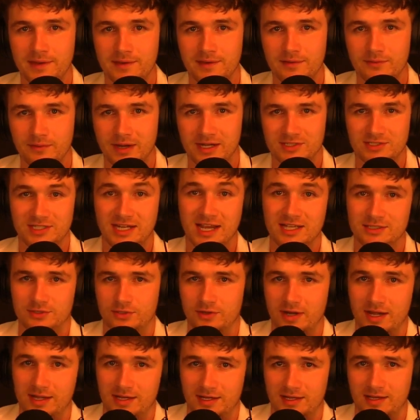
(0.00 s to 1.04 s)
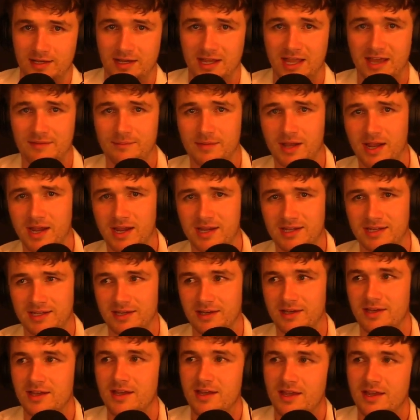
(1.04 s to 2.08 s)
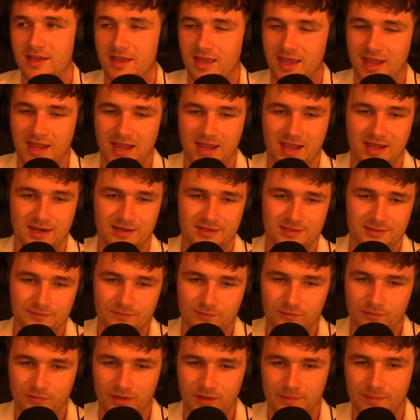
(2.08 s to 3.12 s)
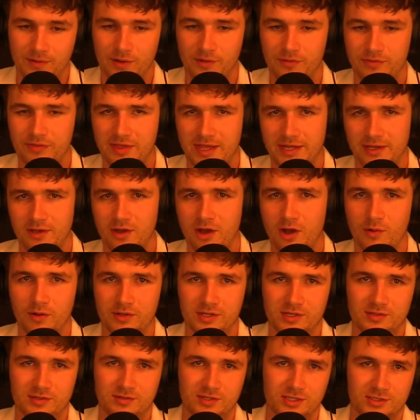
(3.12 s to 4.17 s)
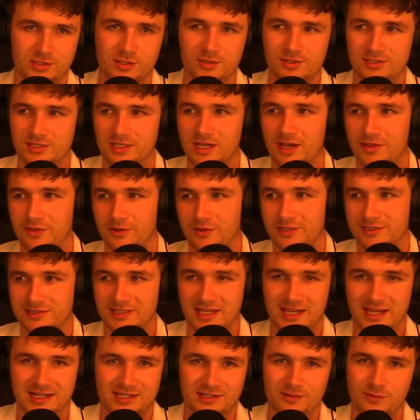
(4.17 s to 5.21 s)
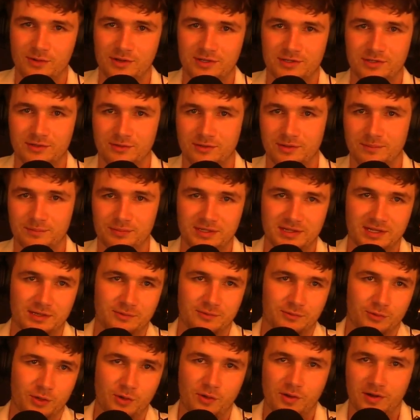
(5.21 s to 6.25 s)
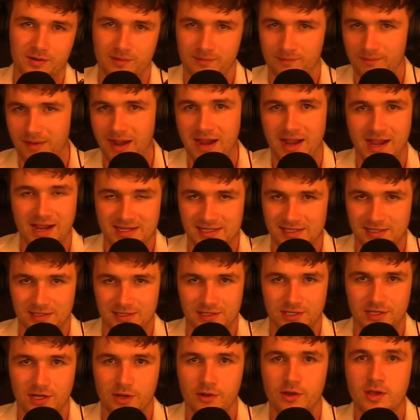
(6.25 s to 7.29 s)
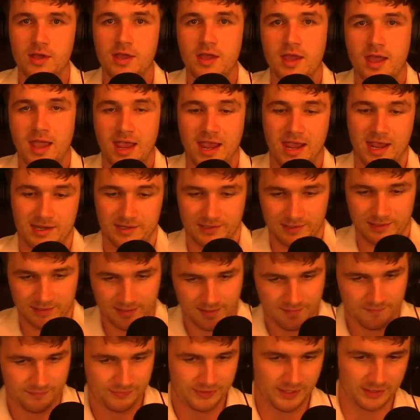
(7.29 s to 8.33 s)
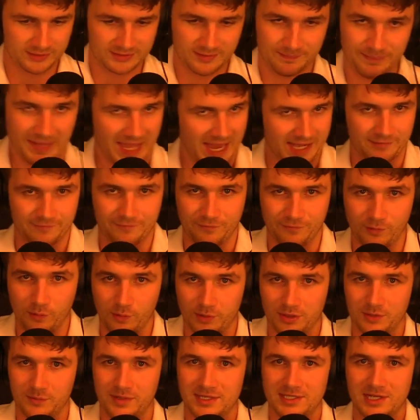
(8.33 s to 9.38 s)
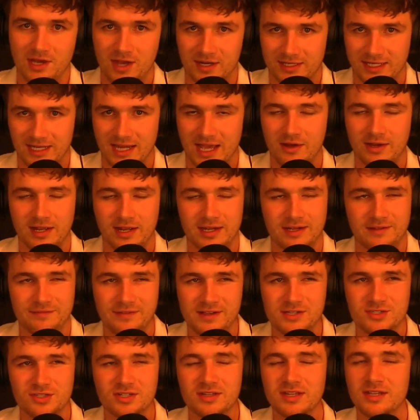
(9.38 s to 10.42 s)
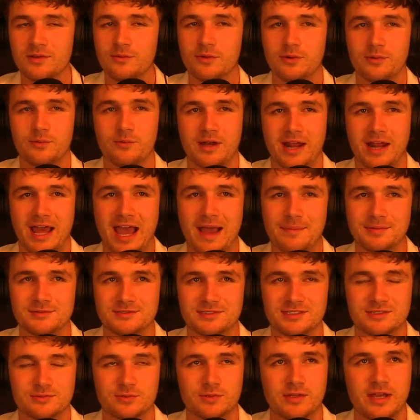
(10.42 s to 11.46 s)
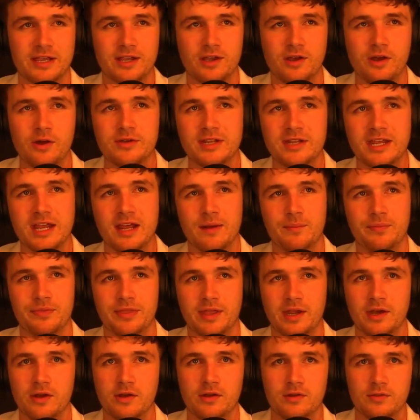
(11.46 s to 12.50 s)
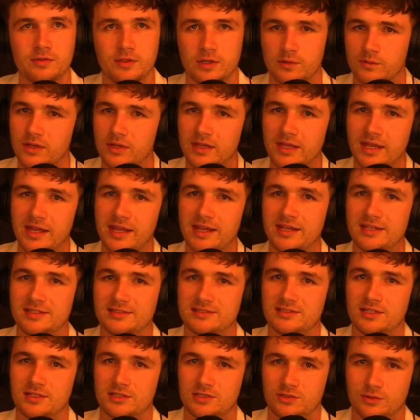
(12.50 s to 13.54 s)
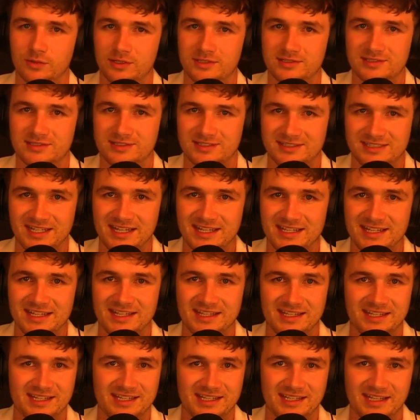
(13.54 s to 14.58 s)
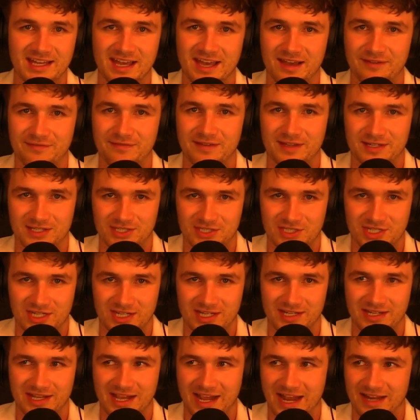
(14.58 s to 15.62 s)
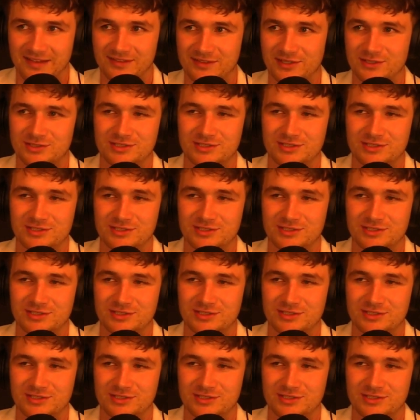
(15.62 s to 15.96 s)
right? She has her idea, I have my idea, and we both think, oh, well, to choose the other is like going to completely ruin my idea, and there's a back and forth, and we talk it out, and eventually what happens is we're like, oh, damn, there really is a choice C, D, E, F, and G, and